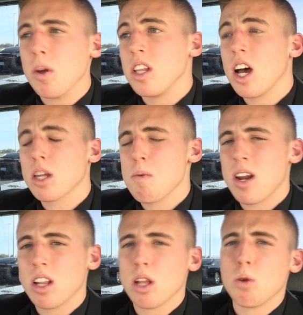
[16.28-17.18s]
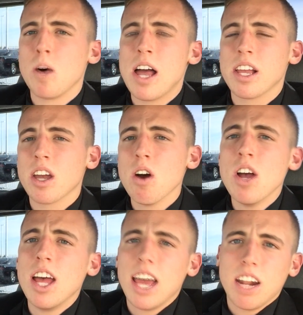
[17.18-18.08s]
we talked about it a little while ago,
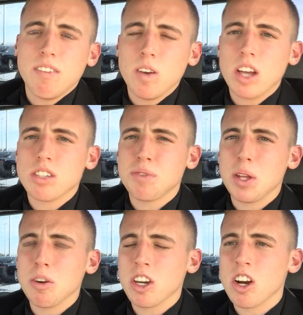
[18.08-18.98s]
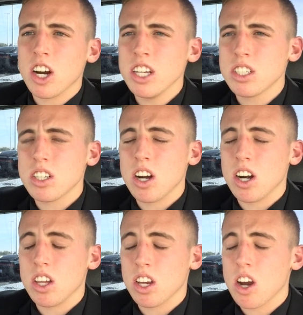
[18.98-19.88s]
and if you guys are following
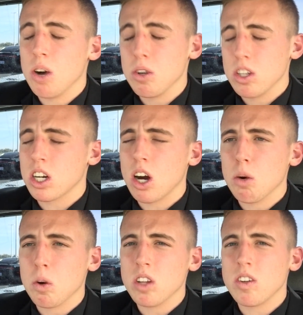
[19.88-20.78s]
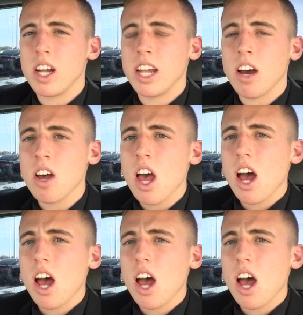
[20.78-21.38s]
the car world right now,